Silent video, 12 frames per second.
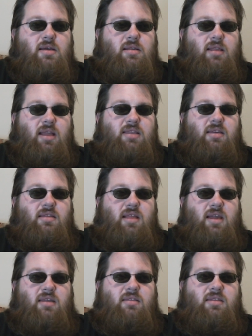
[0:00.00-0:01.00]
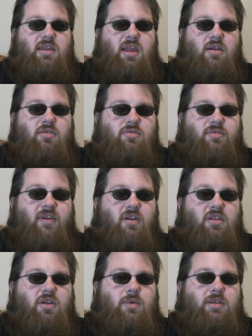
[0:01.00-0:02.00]
Like the character of
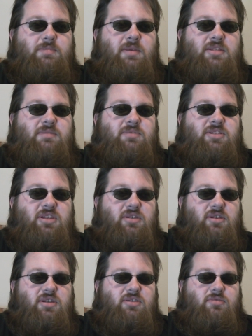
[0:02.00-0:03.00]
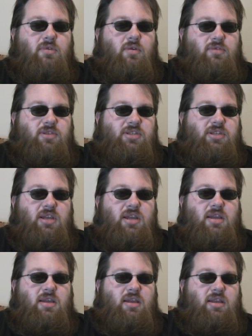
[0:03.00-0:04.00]
Harley Quinn has made some serious growths
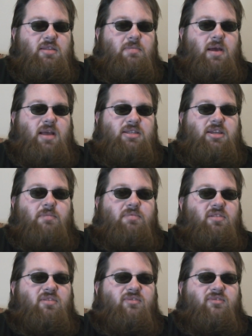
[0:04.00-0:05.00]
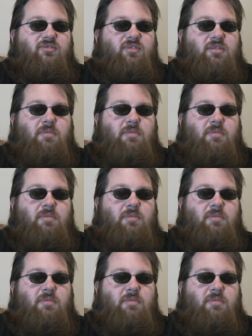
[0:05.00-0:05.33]
in the past couple of